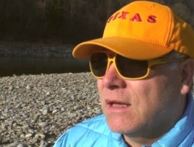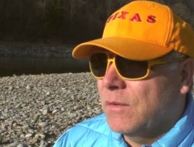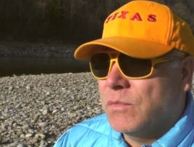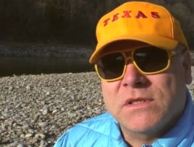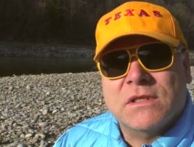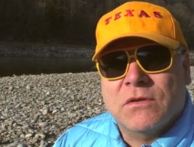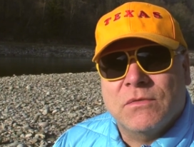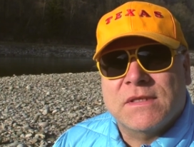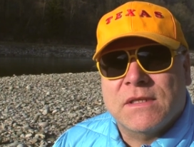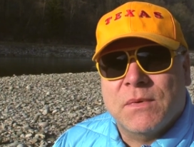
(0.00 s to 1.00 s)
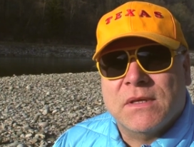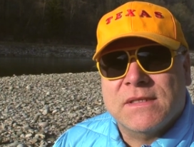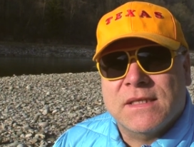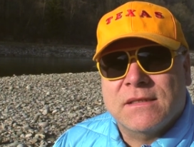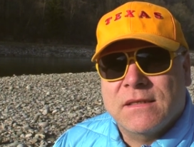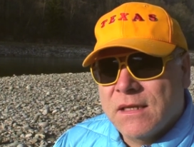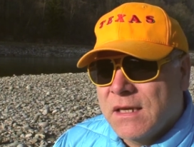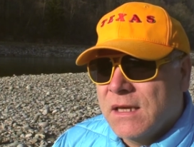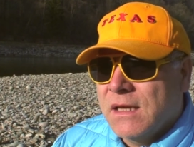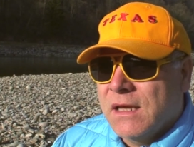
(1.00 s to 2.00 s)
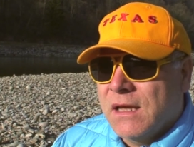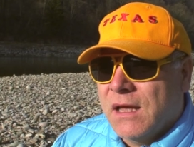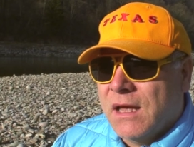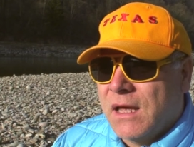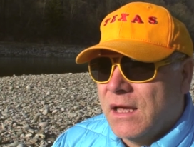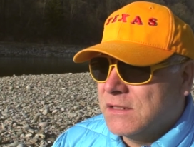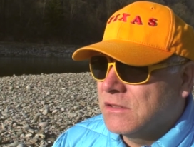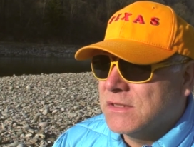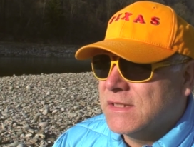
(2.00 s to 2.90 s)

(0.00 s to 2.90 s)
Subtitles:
I'm rather convinced about that. I don't